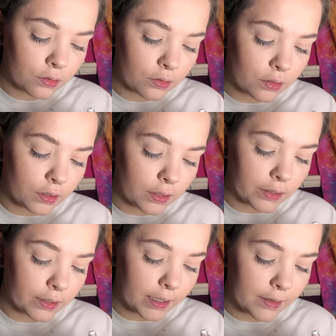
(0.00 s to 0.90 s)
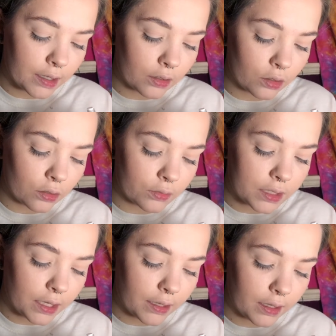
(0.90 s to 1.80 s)
and then let that go
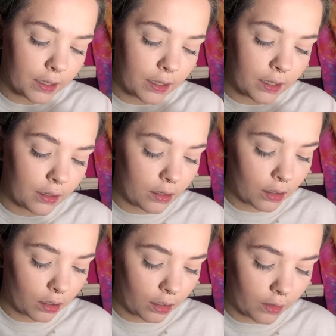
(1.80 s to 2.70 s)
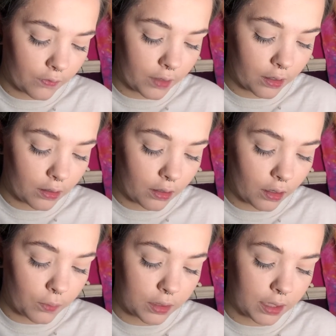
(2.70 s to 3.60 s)
tacky and then
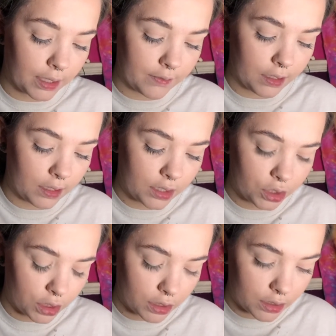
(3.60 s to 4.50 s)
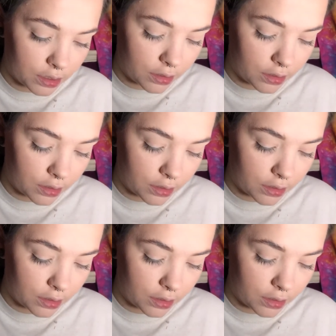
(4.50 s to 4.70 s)
apply the lashes.